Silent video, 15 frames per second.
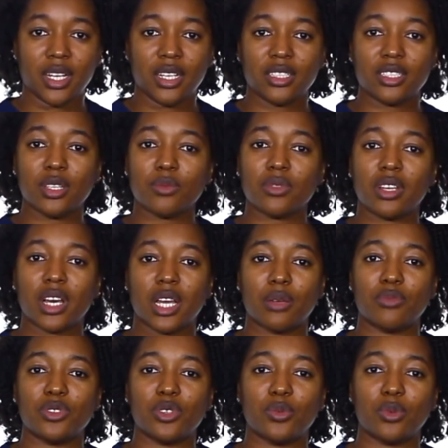
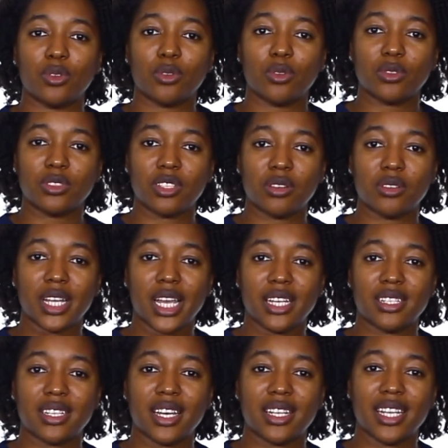Sometimes you will also
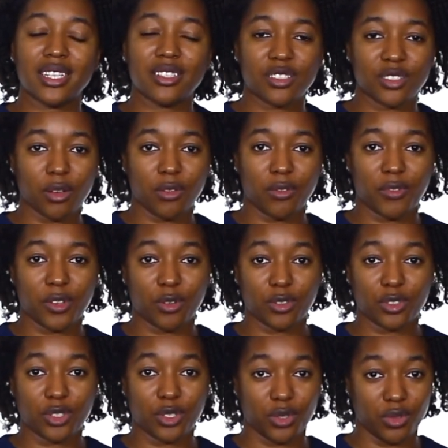need an insole for your
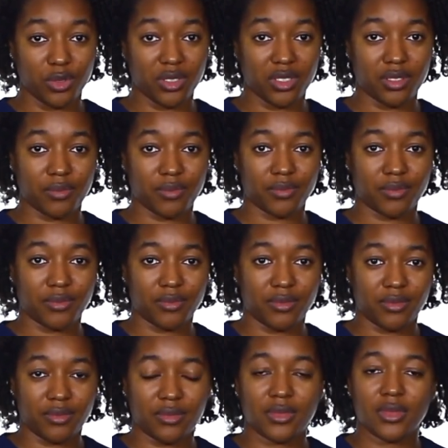shoes.
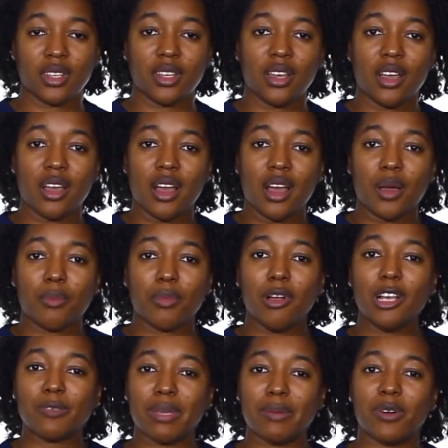
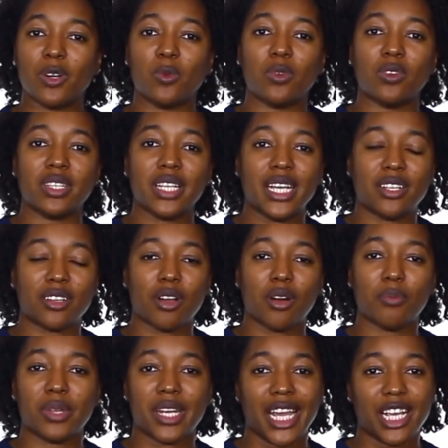Most people will need a
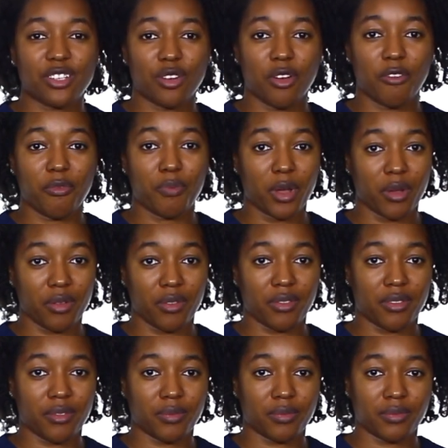combination of
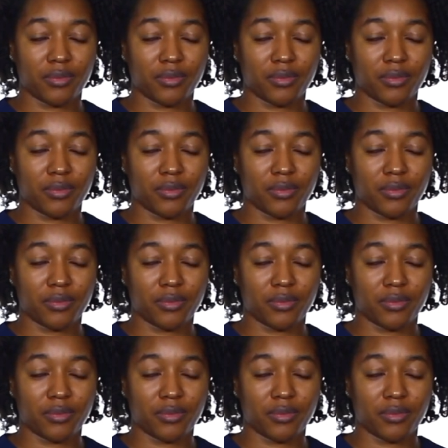both.